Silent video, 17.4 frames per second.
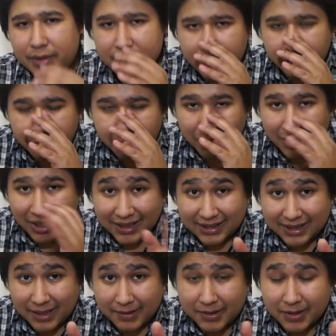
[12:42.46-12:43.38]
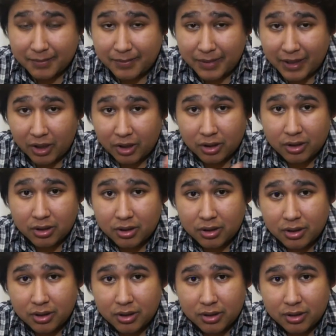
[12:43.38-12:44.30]
of wish they would put less games in better
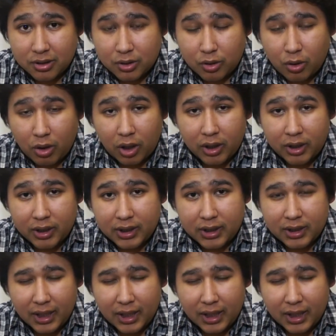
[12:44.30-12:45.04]
quality.